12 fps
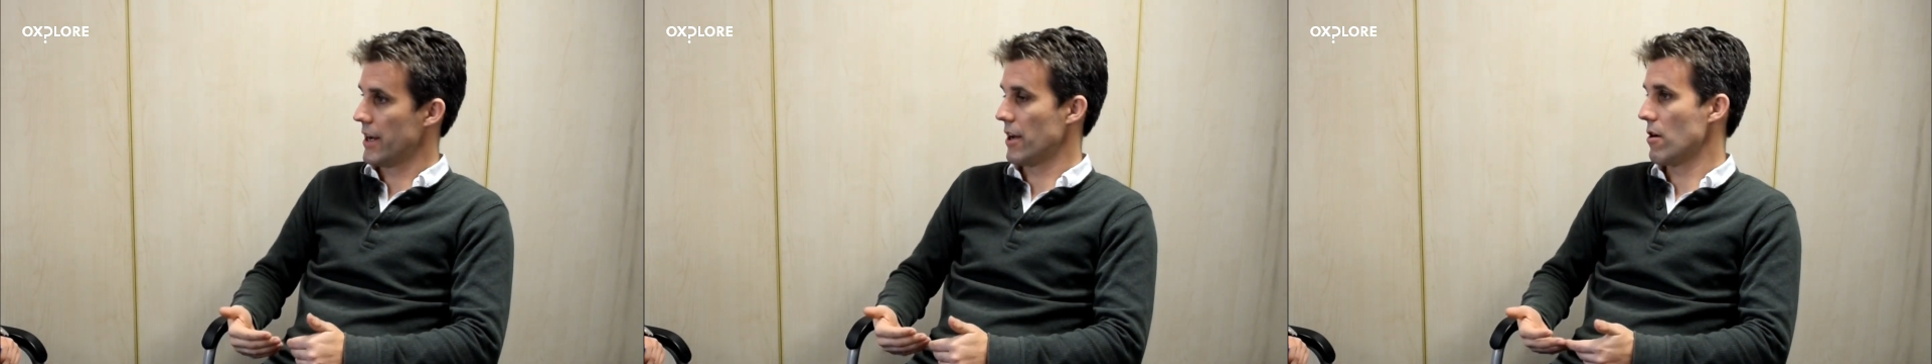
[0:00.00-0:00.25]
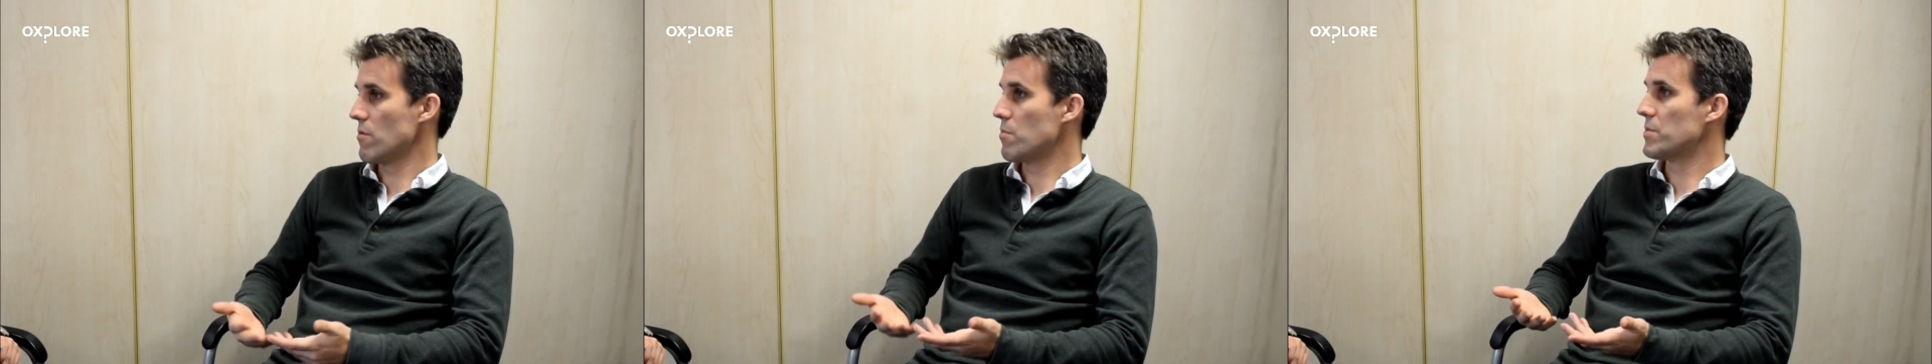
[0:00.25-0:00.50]

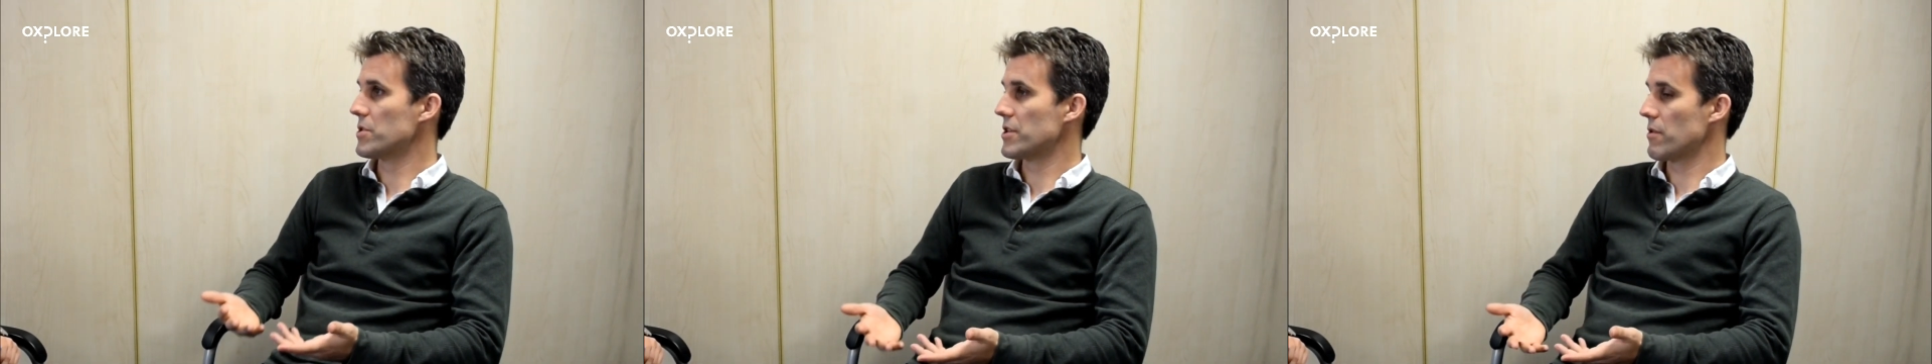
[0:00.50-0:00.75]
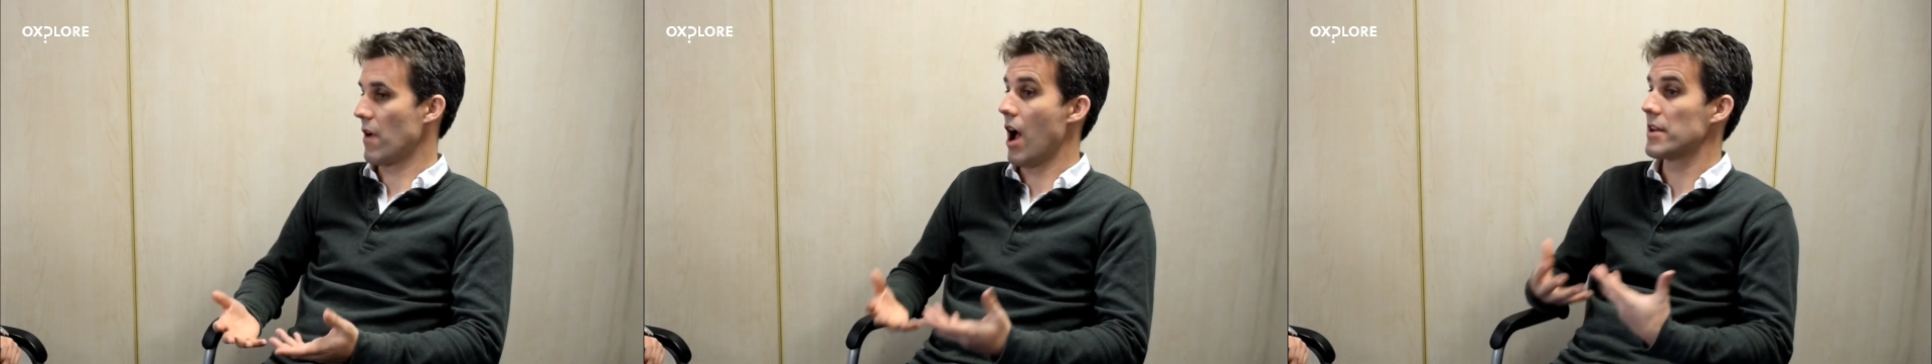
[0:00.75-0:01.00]
to
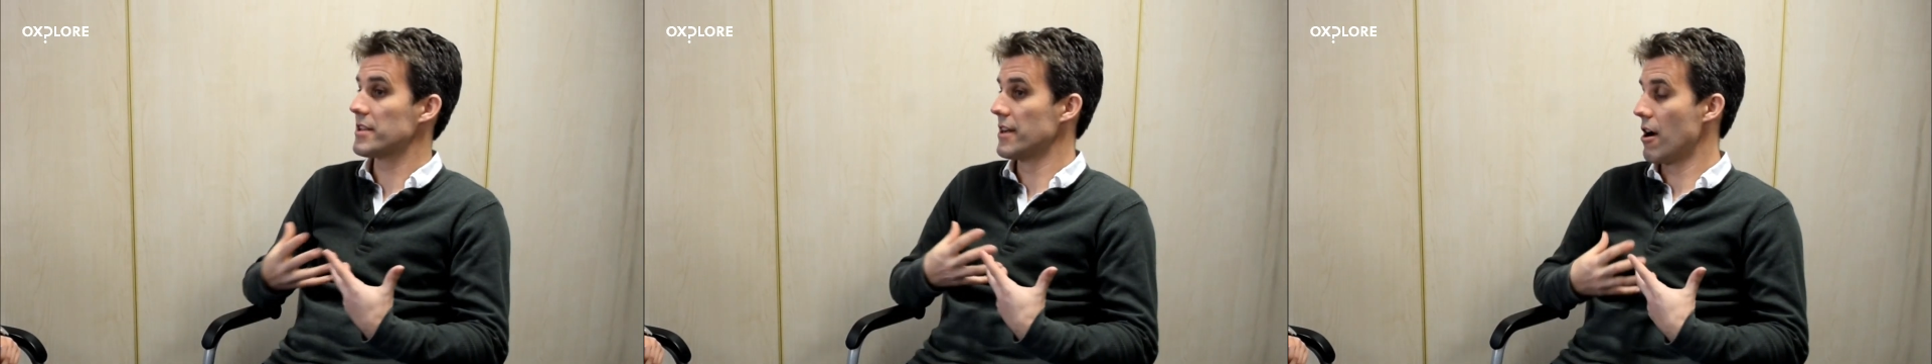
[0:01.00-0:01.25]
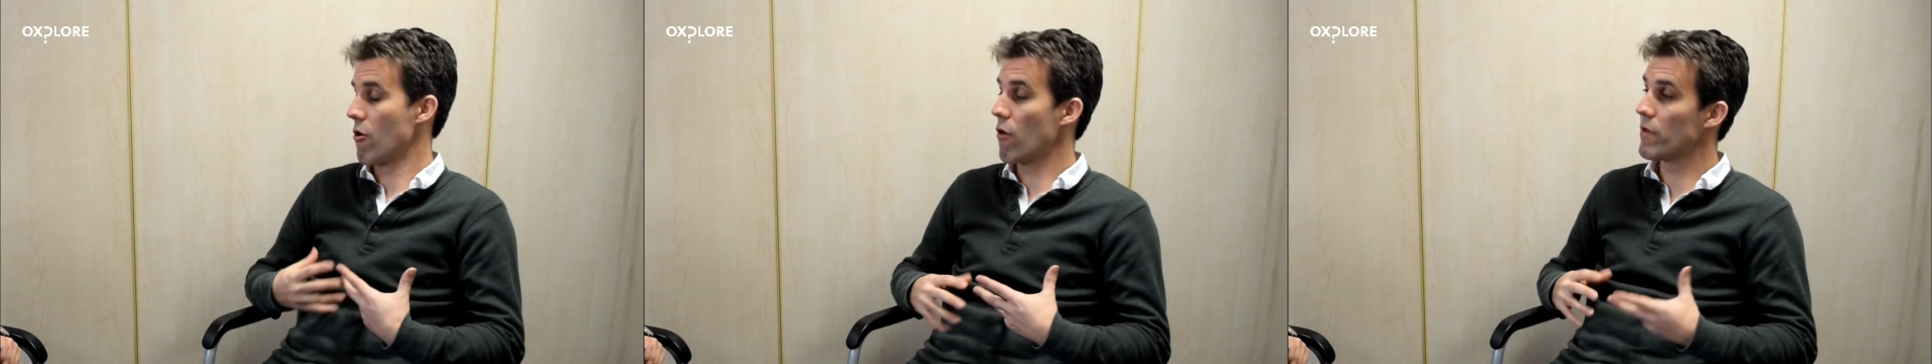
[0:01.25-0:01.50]
sort of us in
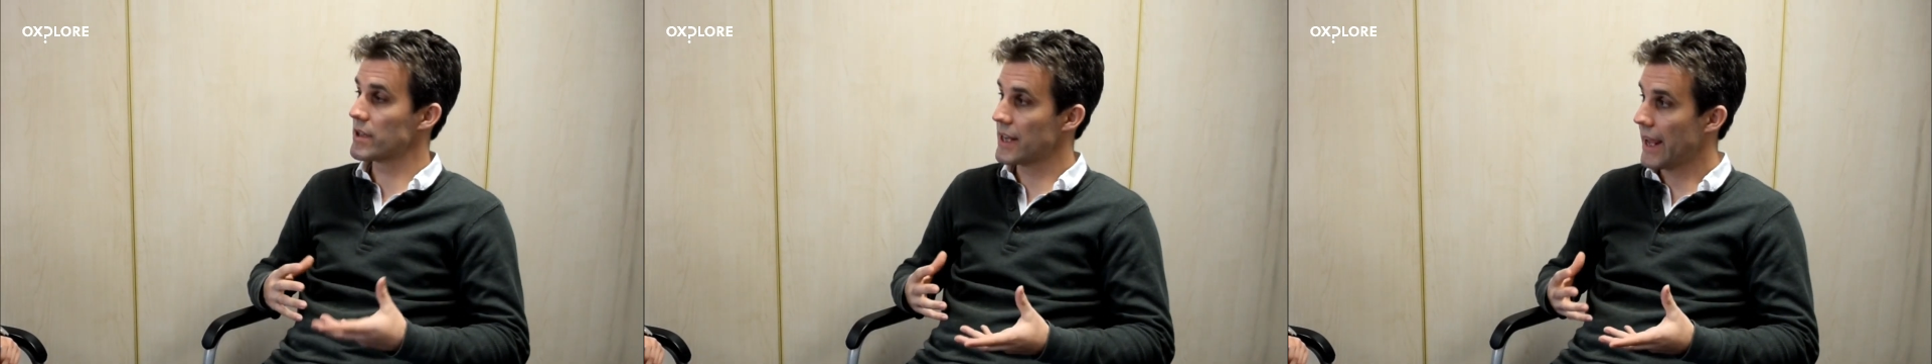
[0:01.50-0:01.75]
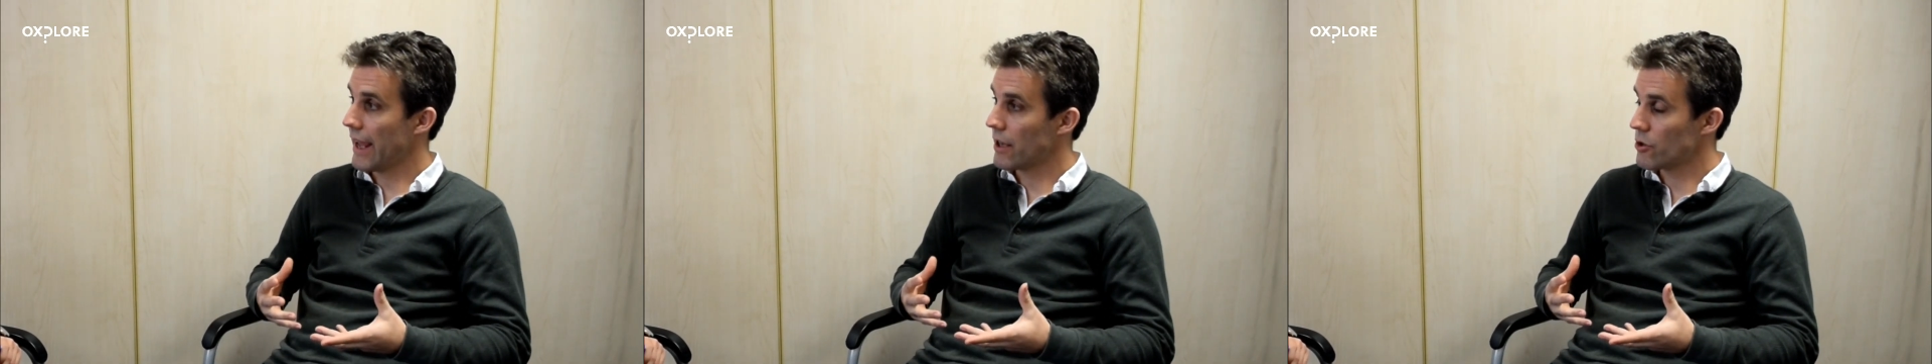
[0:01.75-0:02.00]
our office
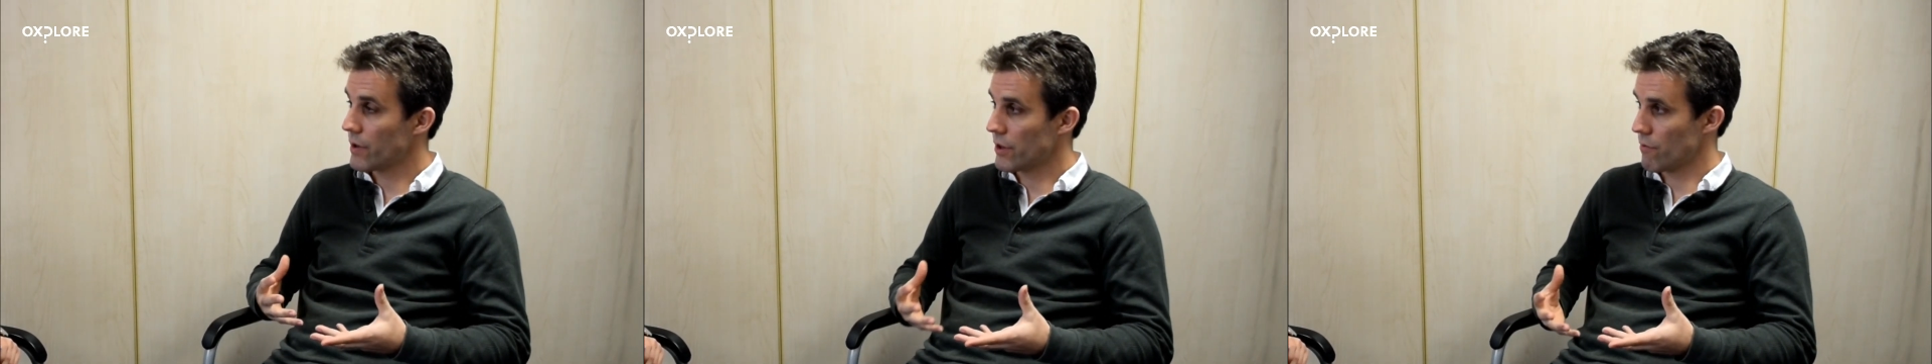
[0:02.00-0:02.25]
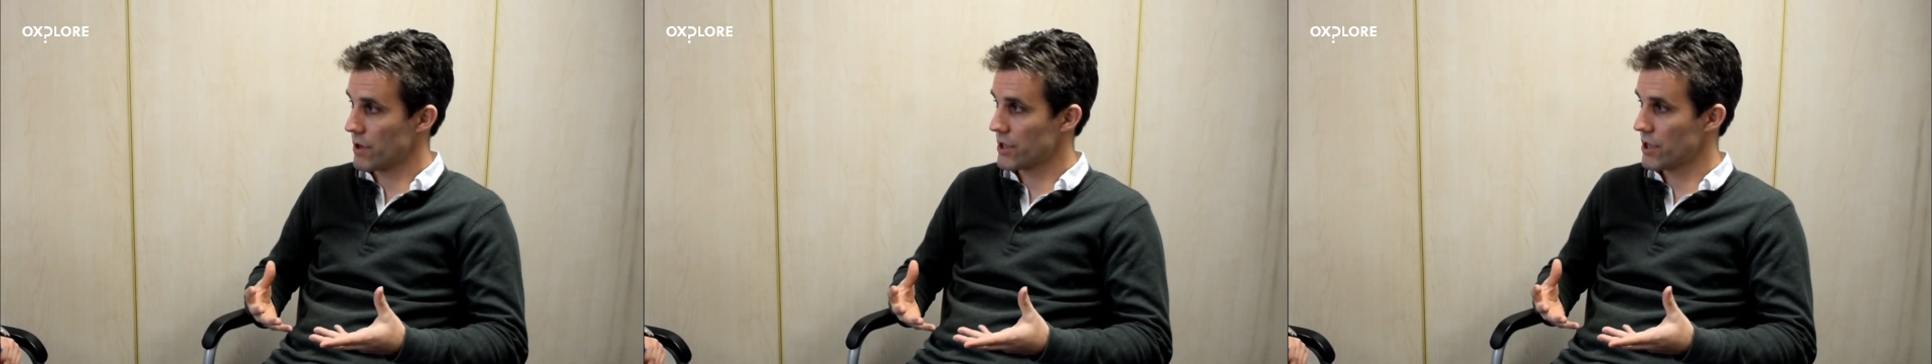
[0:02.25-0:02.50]
here doing
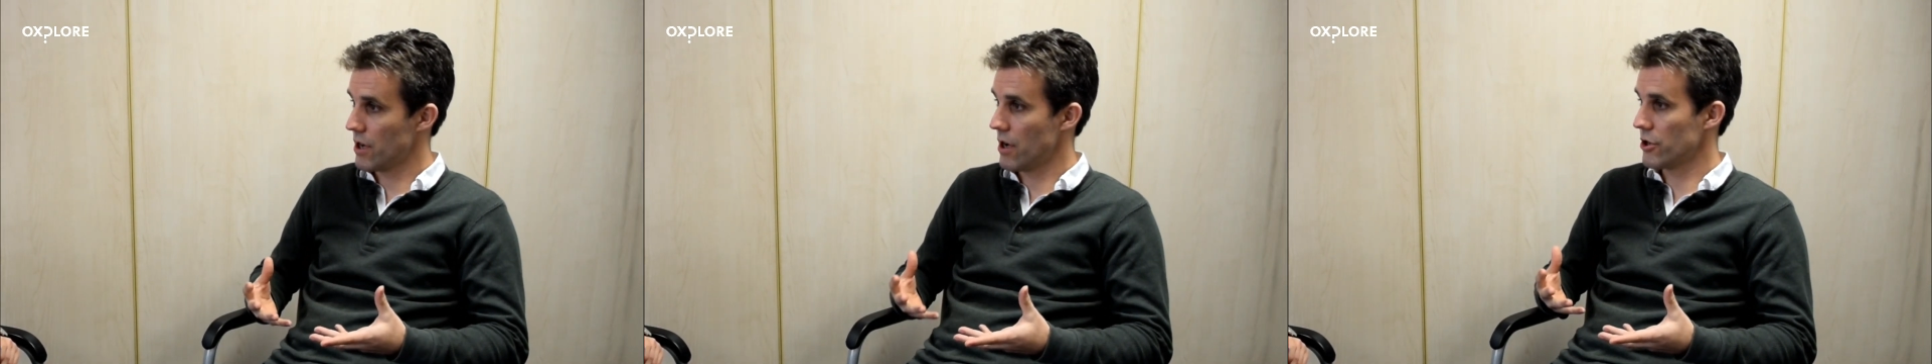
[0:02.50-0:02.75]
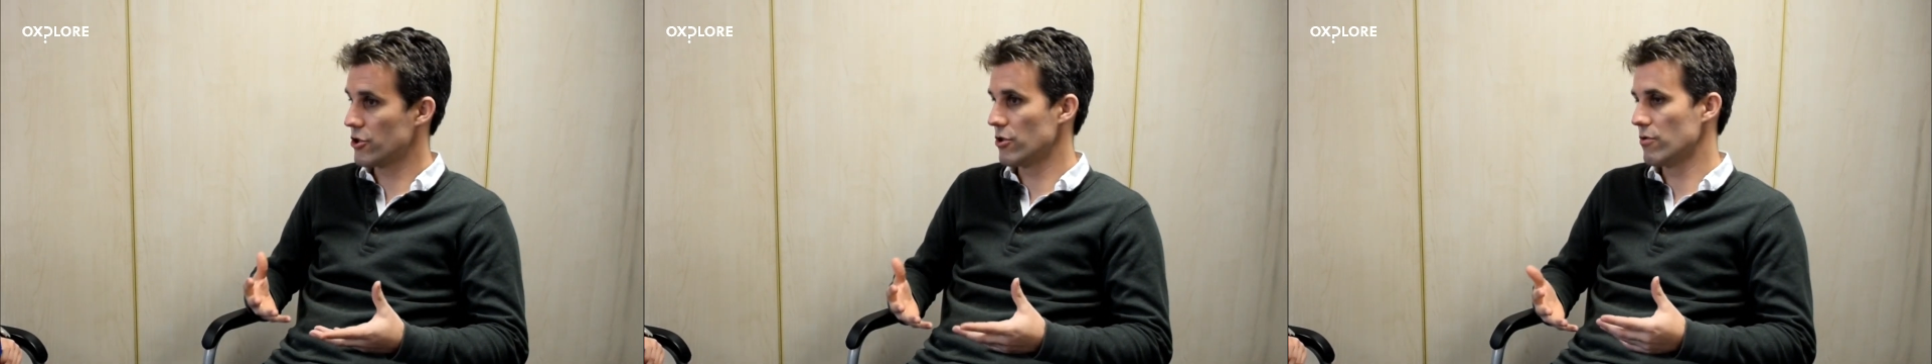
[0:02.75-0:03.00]
the
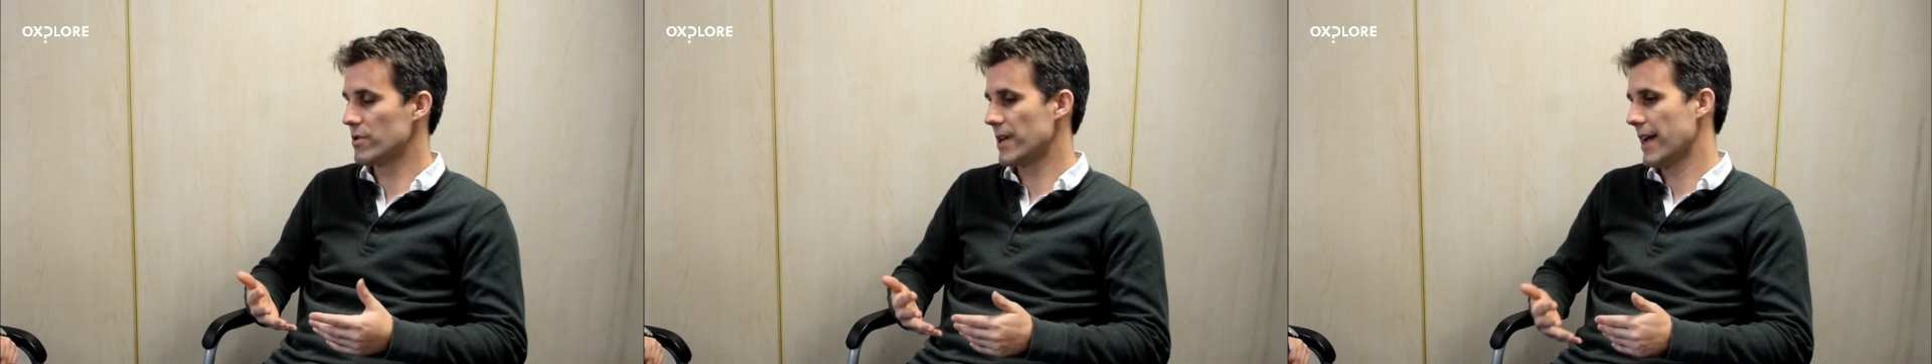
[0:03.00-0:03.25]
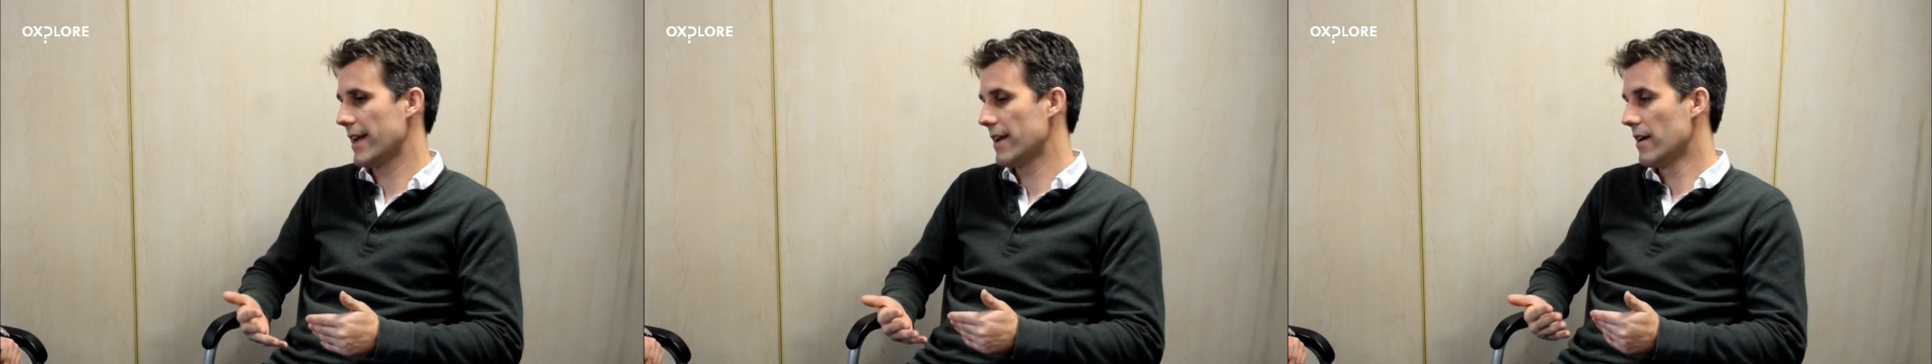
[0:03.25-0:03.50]
research, to
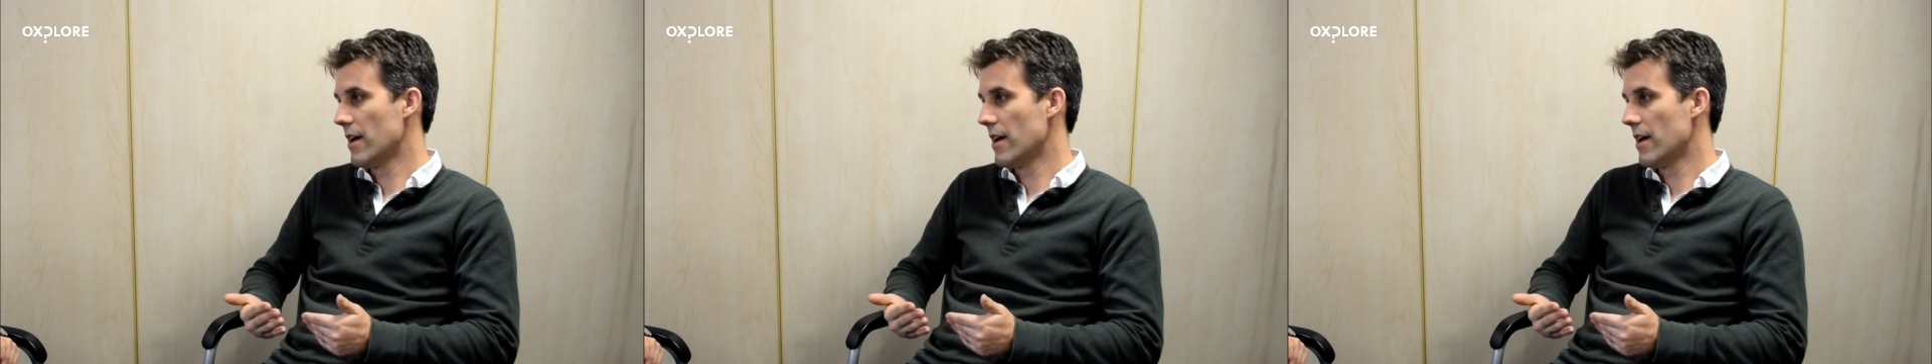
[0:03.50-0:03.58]
say